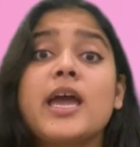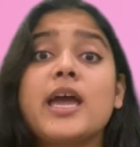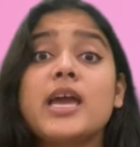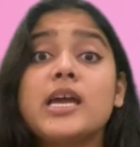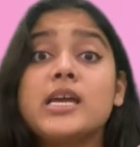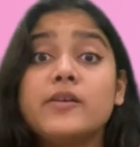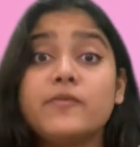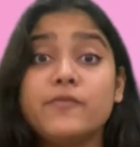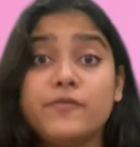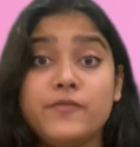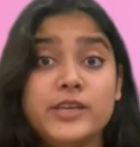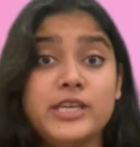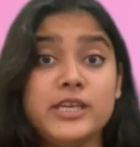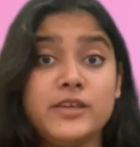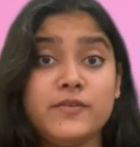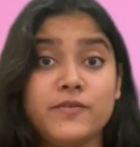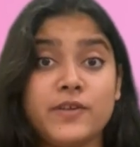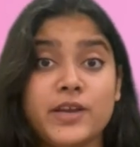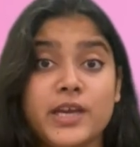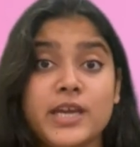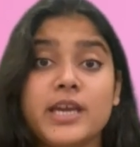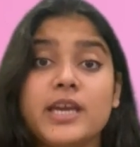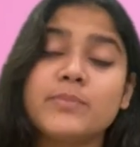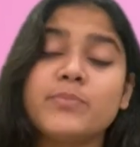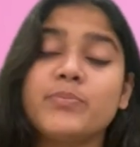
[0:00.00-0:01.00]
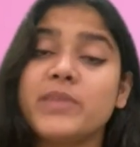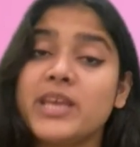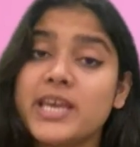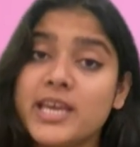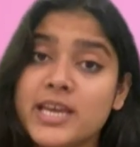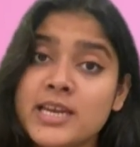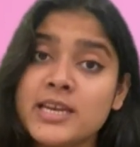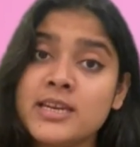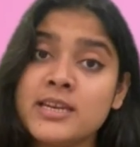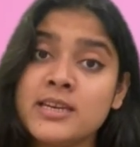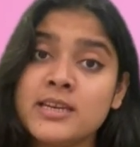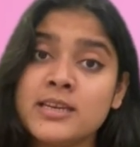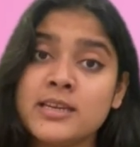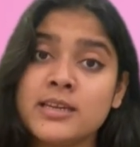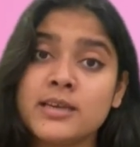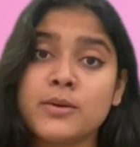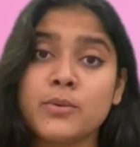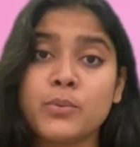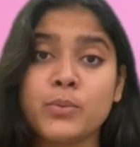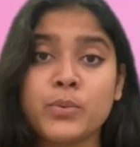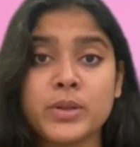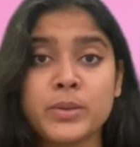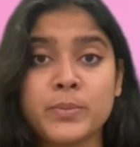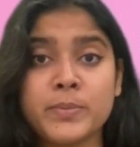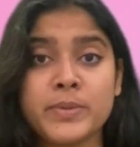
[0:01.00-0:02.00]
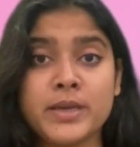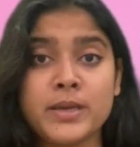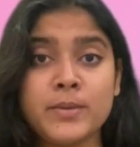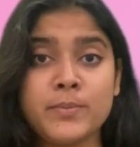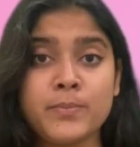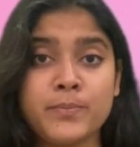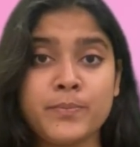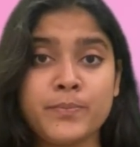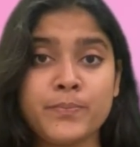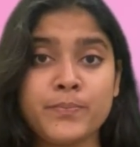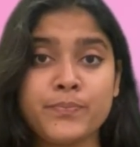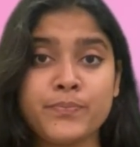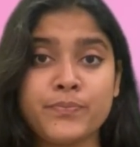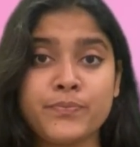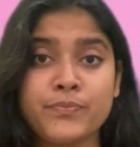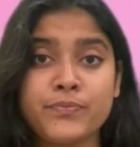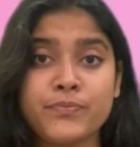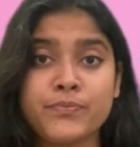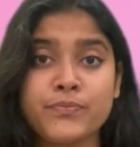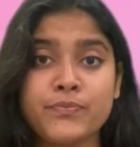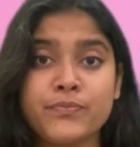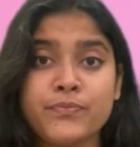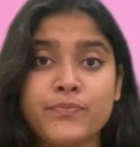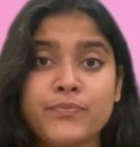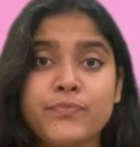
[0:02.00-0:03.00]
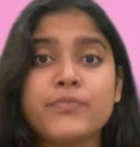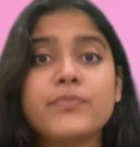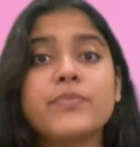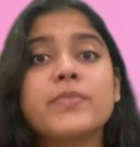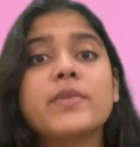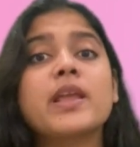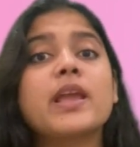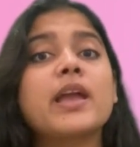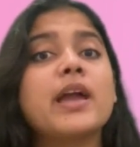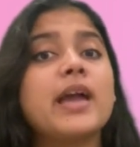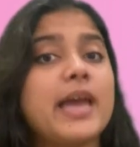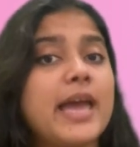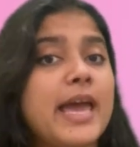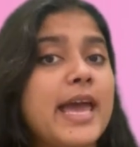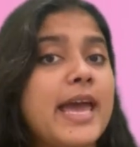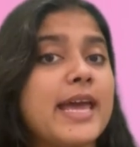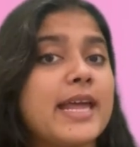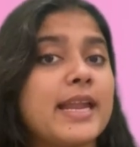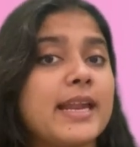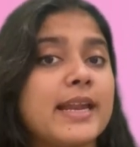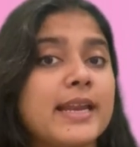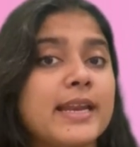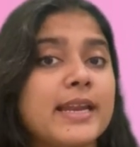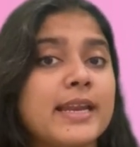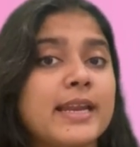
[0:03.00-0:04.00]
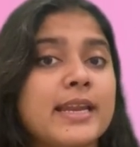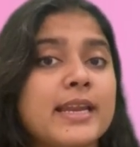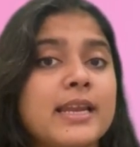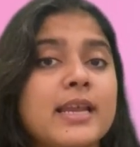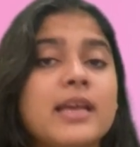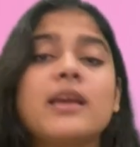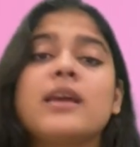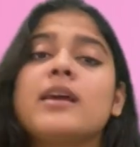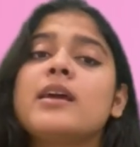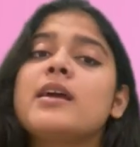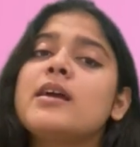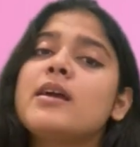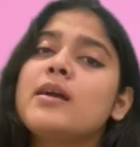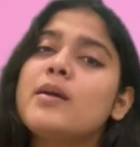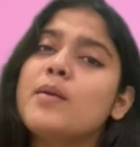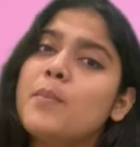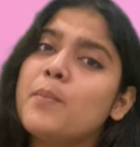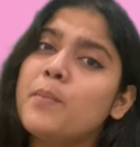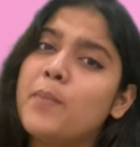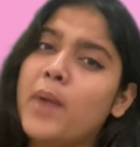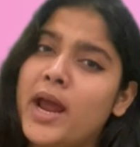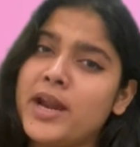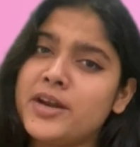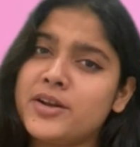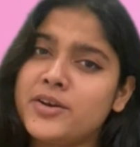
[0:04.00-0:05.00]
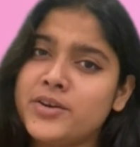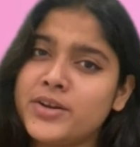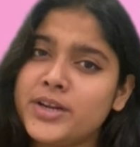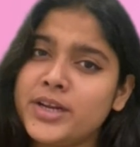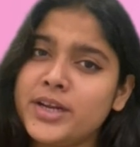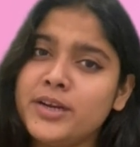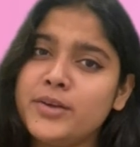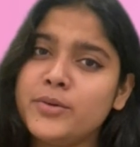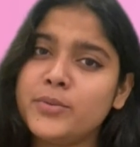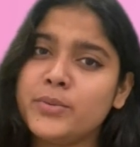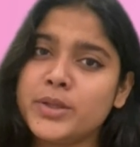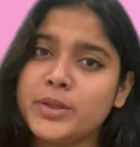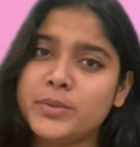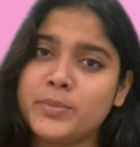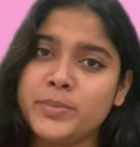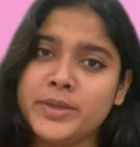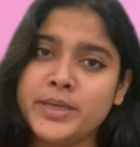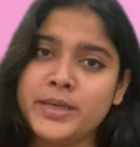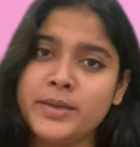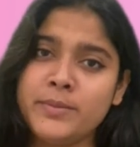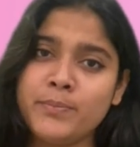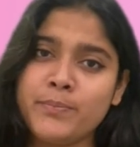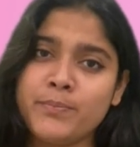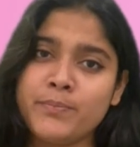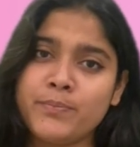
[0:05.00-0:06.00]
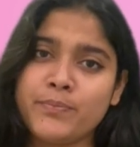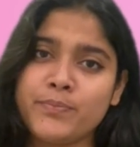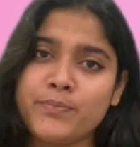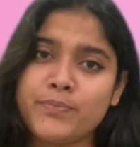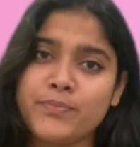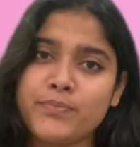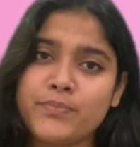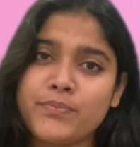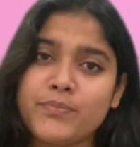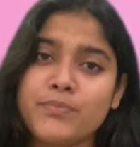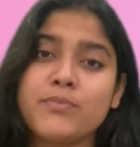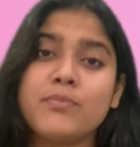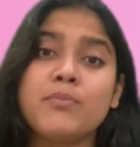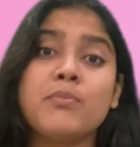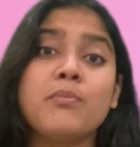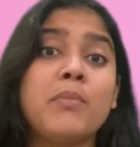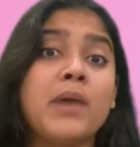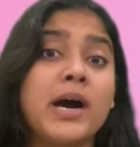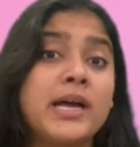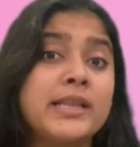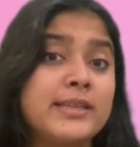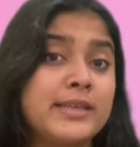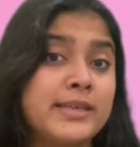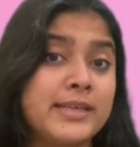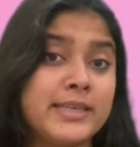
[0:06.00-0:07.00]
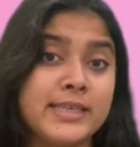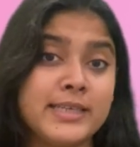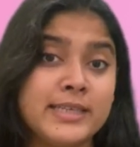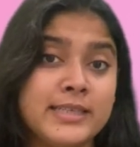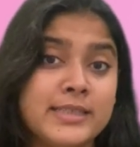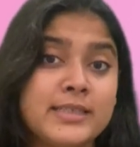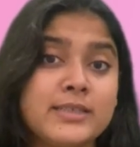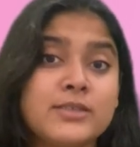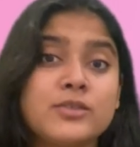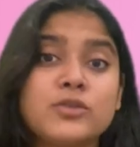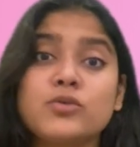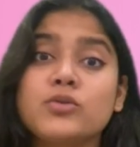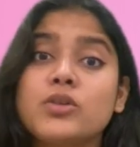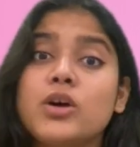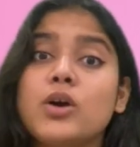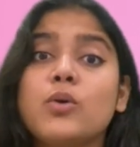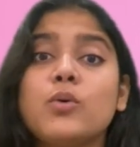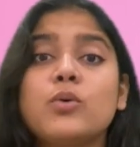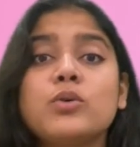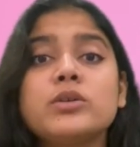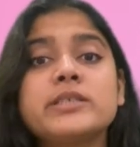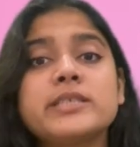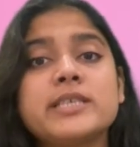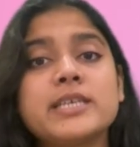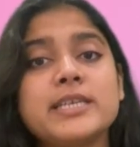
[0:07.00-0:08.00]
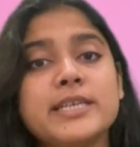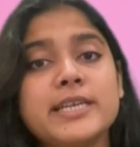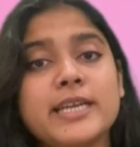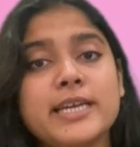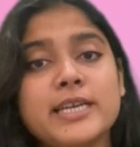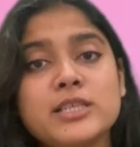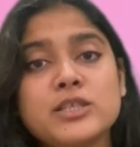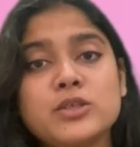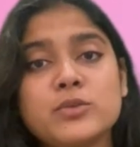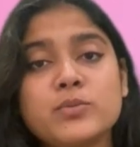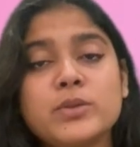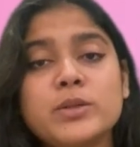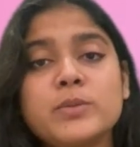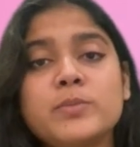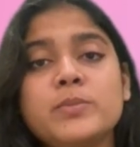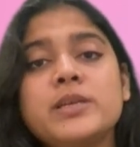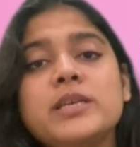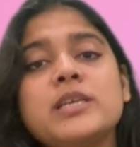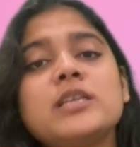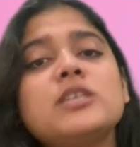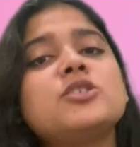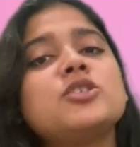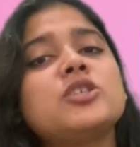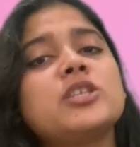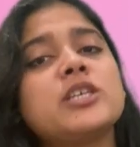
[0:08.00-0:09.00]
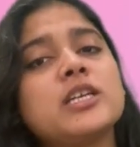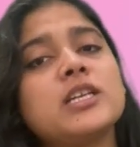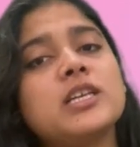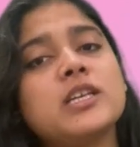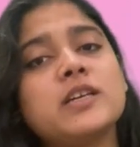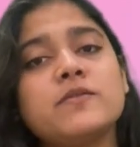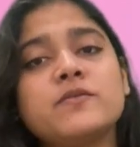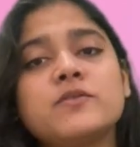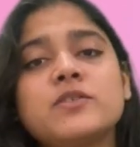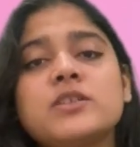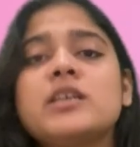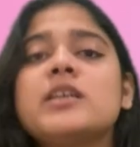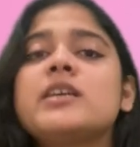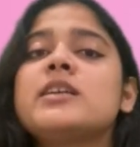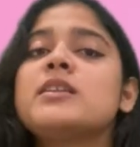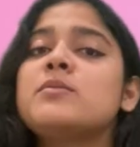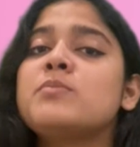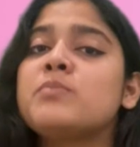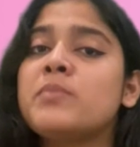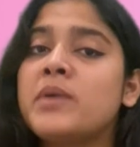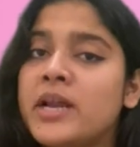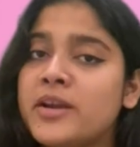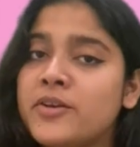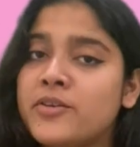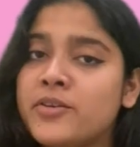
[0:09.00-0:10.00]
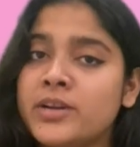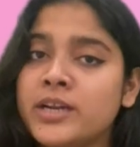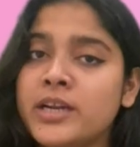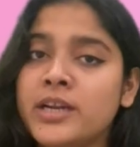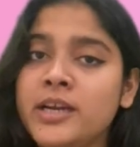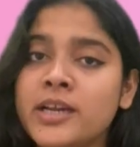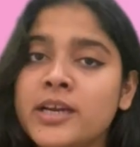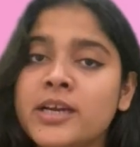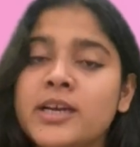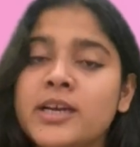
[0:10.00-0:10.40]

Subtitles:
vive. In will be en. Madrid will be Madrid. So the whole sentence will be she lives in Madrid.